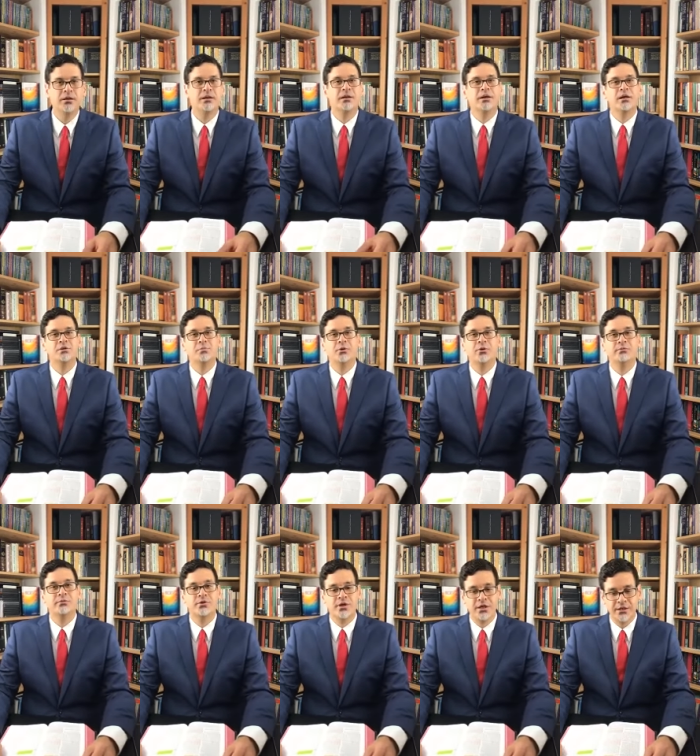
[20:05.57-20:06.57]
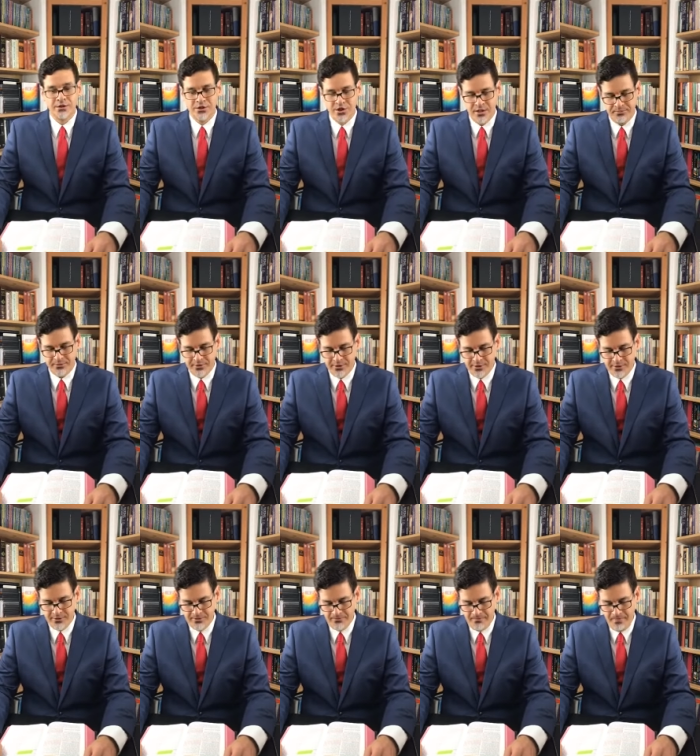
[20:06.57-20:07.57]
in Gospel of John
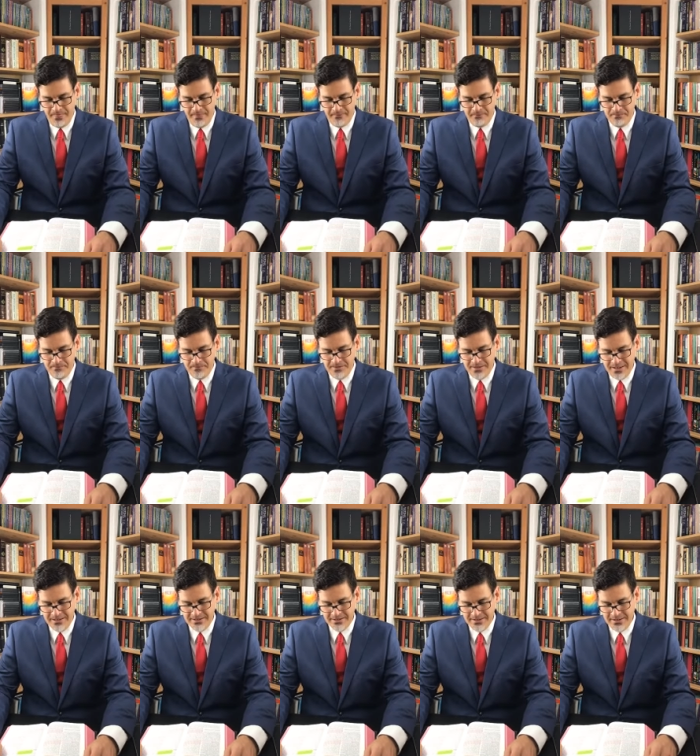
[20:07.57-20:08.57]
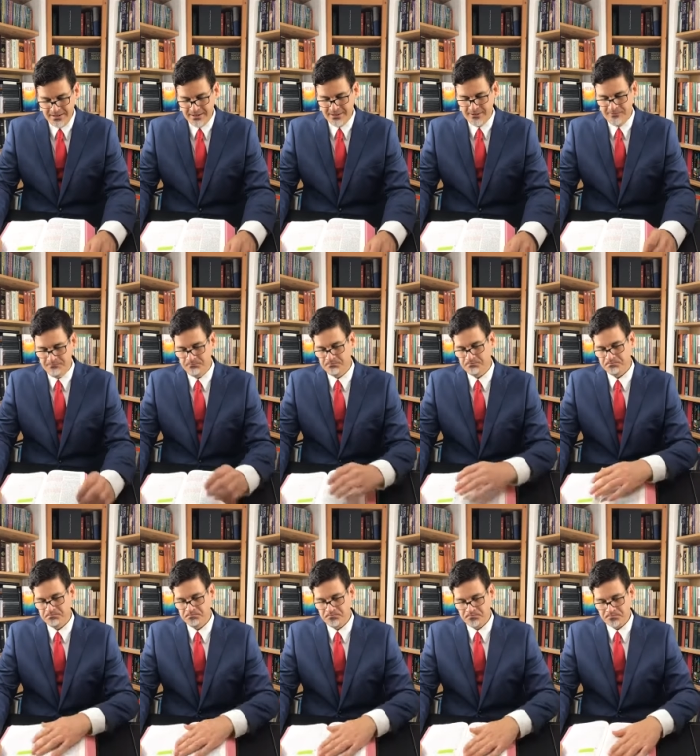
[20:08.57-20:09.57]
chapter 19
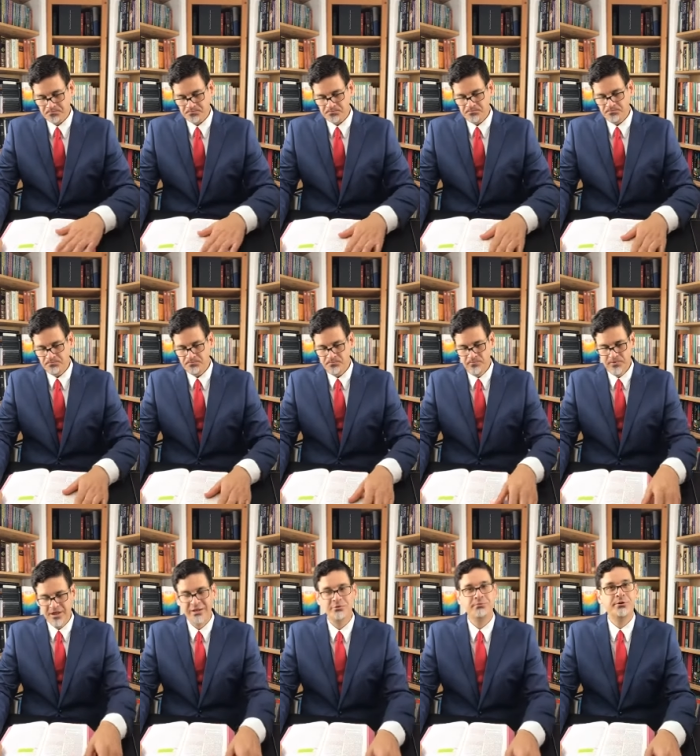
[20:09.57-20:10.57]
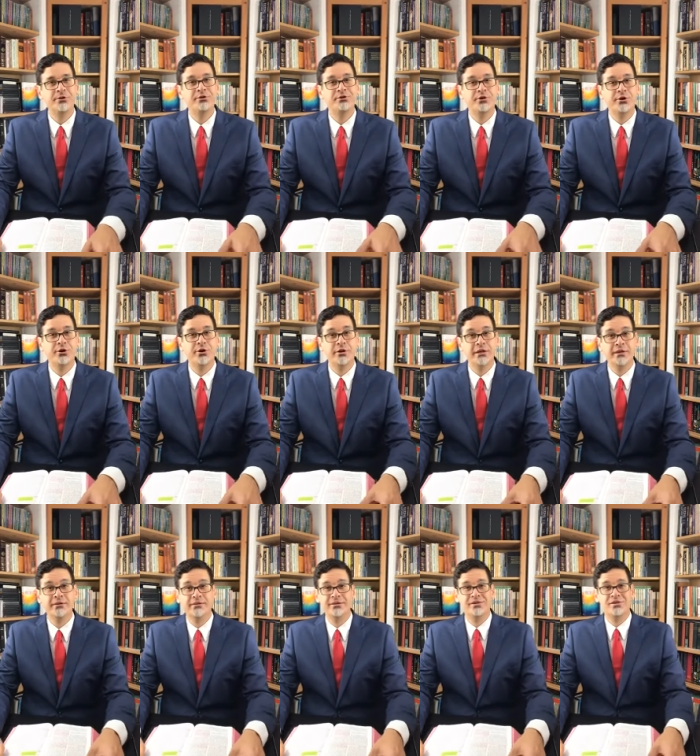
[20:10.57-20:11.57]
and verse 30.
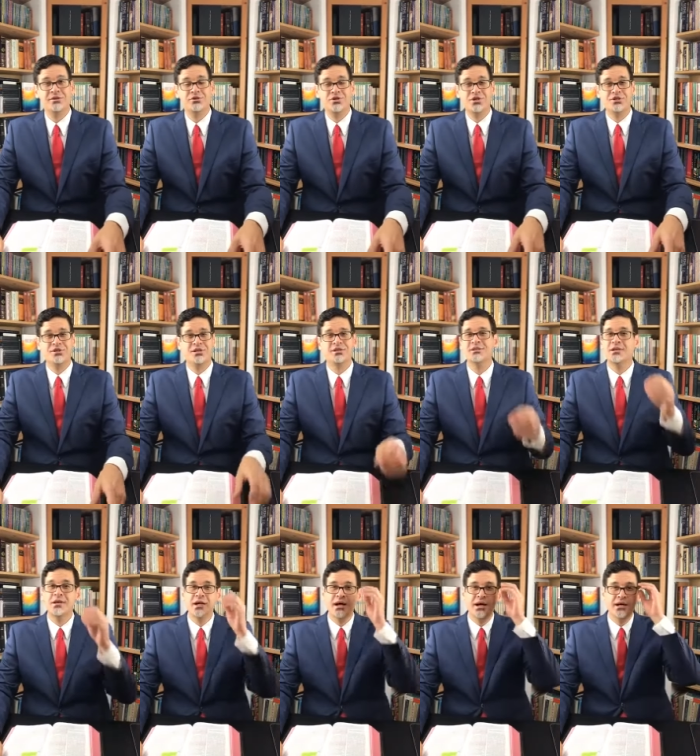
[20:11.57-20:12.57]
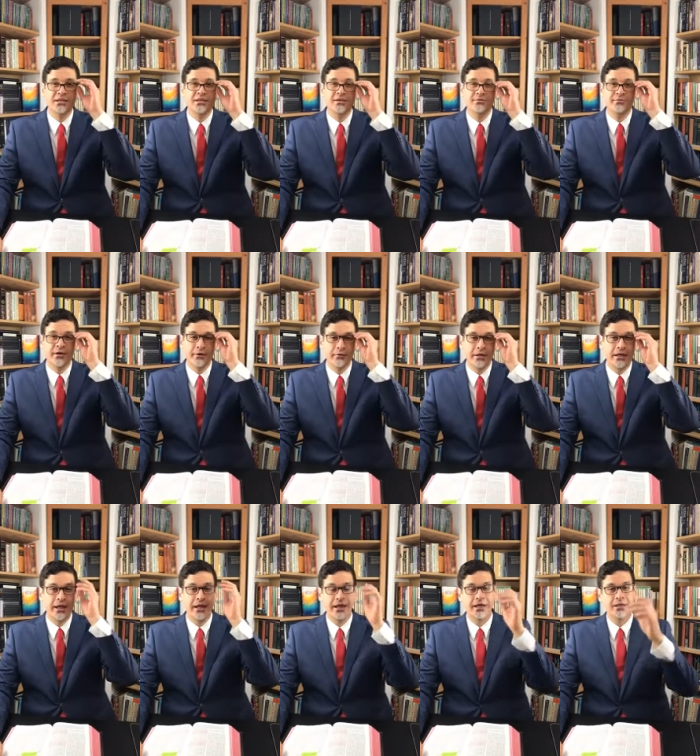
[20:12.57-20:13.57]
This is Jesus at the very
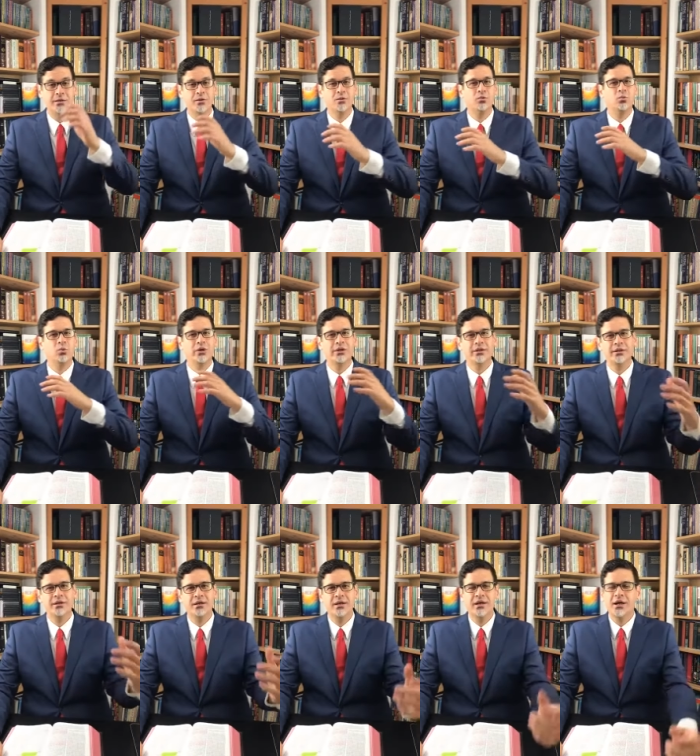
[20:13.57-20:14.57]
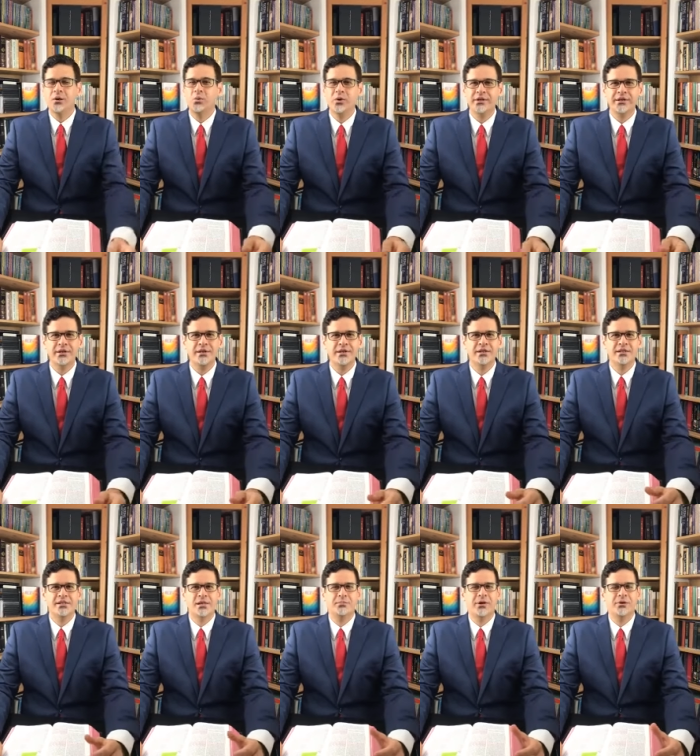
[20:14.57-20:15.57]
end when when he
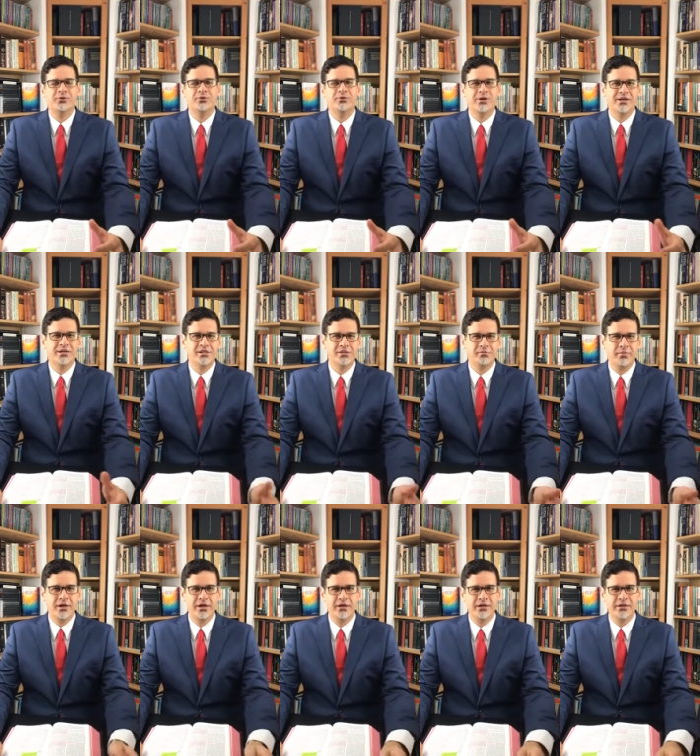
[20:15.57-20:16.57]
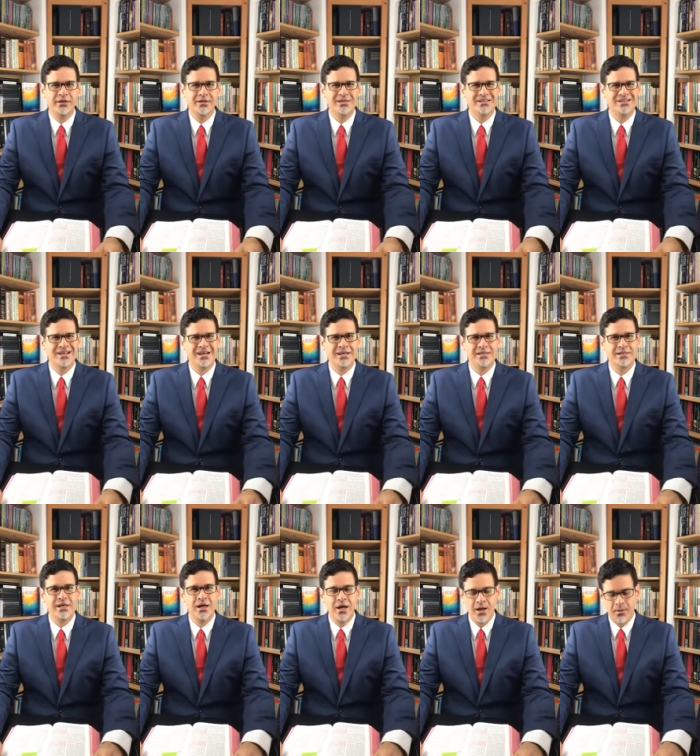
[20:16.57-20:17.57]
is about to expire his last
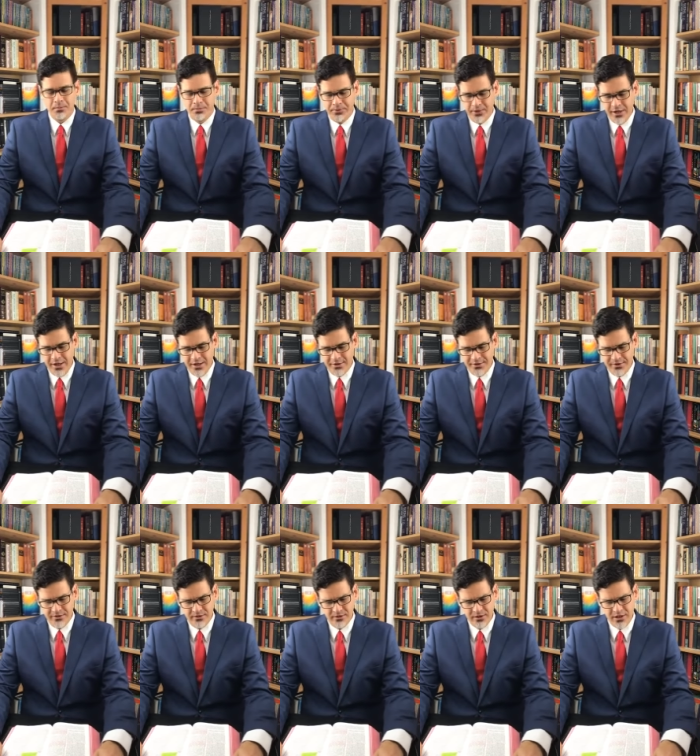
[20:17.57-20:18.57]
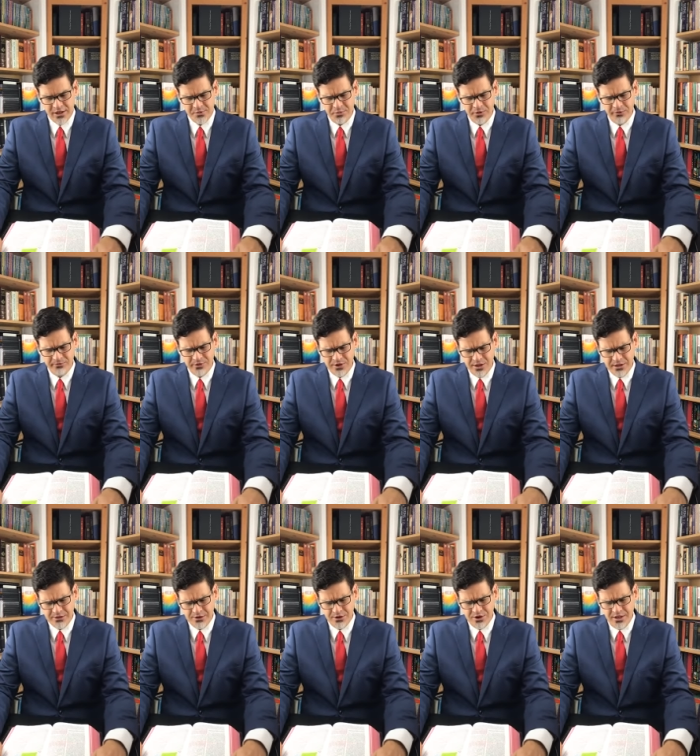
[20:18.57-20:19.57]
breath. Gospel of
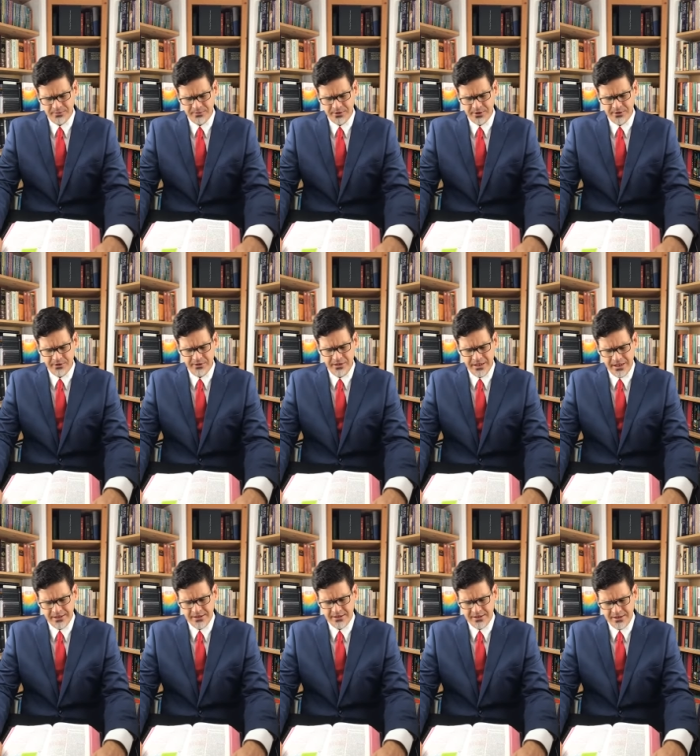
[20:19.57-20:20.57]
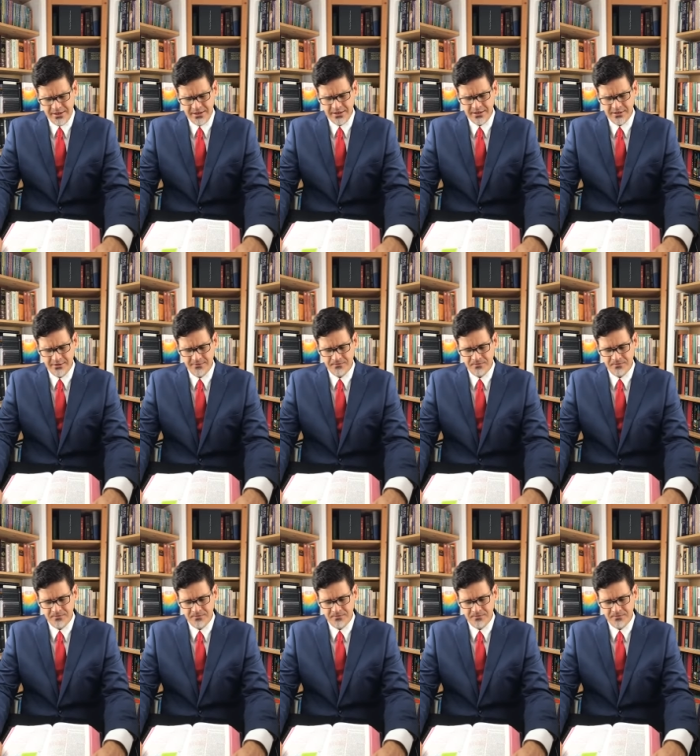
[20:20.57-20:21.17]
John chapter 19